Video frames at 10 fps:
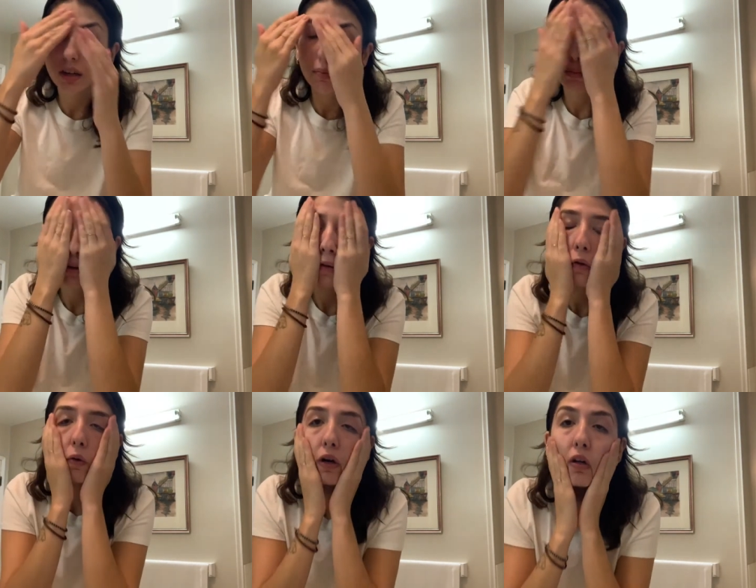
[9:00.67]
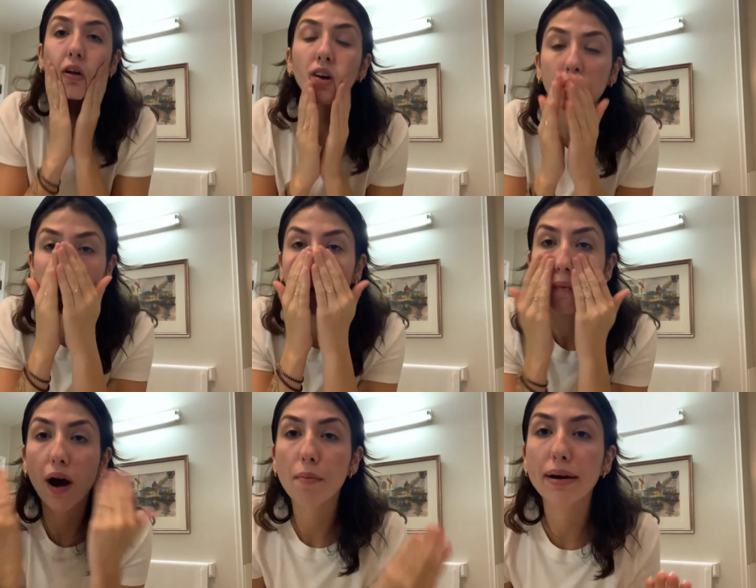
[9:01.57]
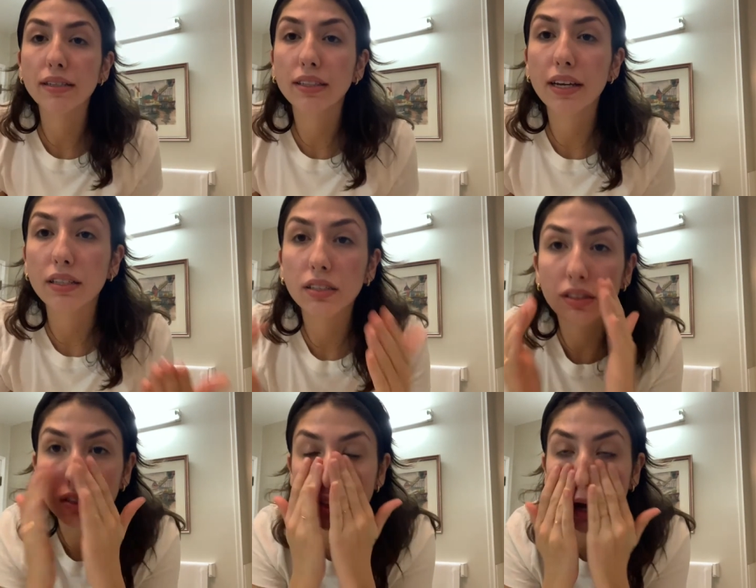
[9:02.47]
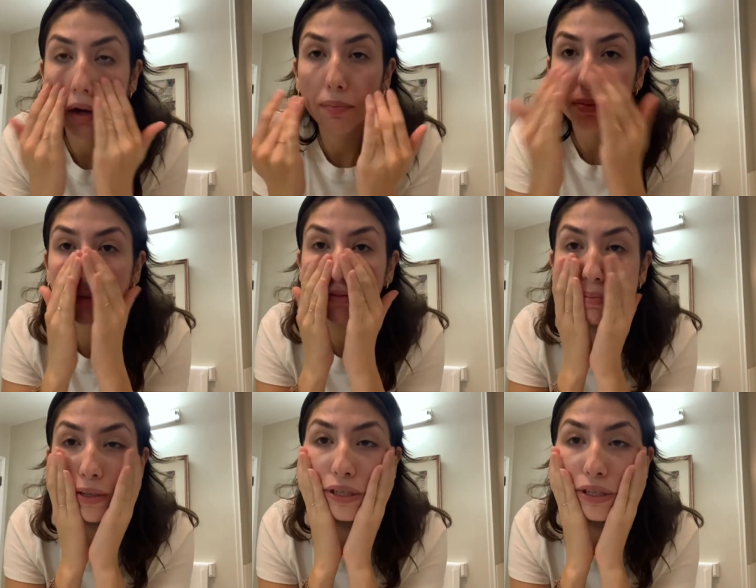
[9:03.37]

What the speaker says: put the oil on like while my skin is still damp from the